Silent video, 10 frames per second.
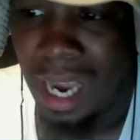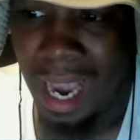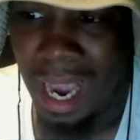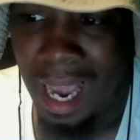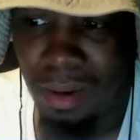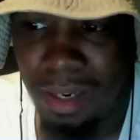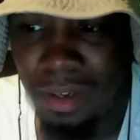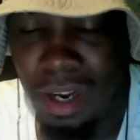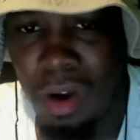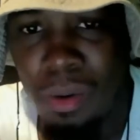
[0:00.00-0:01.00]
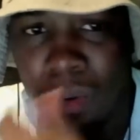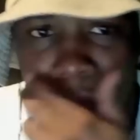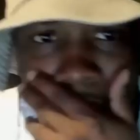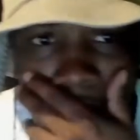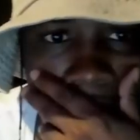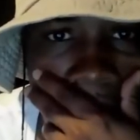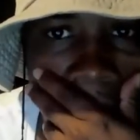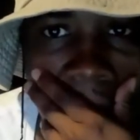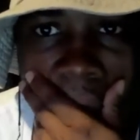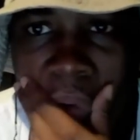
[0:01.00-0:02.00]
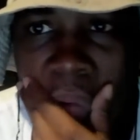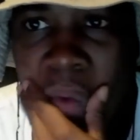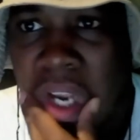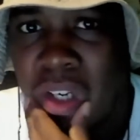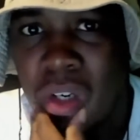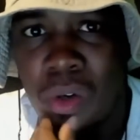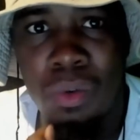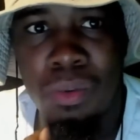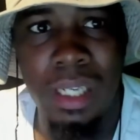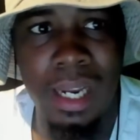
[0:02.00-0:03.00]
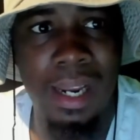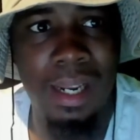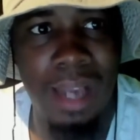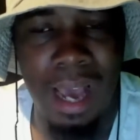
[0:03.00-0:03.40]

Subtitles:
I don't even know what dude did.